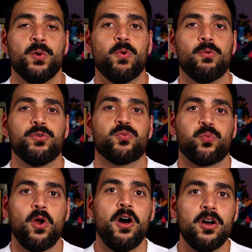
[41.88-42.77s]
what was
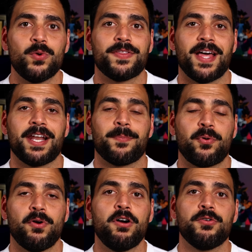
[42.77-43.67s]
wrong with that
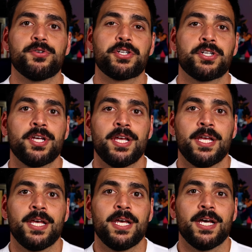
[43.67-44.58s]
approach
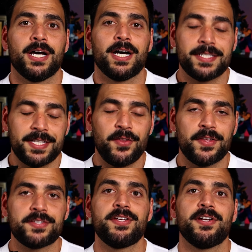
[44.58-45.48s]
until
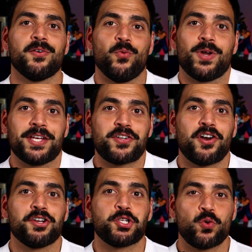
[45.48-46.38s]
this year when I
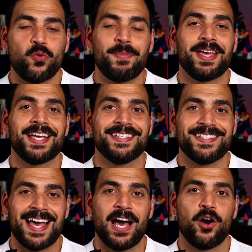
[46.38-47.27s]
started trimming
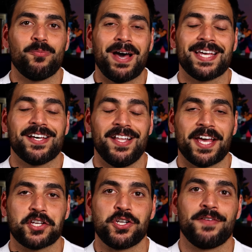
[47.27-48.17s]
down my
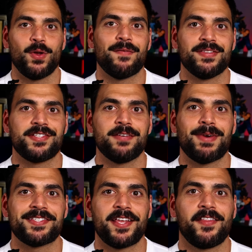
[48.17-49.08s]
collection. If you haven't seen
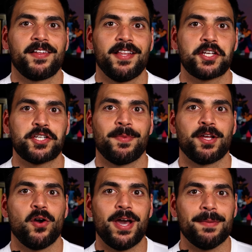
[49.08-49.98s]
my state of the collection, I'm
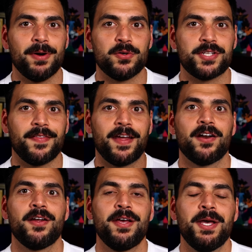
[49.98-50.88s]
gonna go ahead and post it
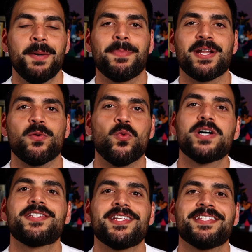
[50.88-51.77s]
there, but it
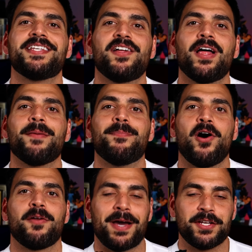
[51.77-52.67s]
wasn't until I
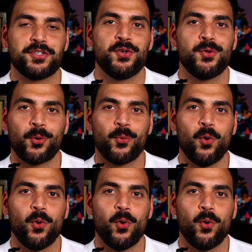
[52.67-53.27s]
bought my Tudor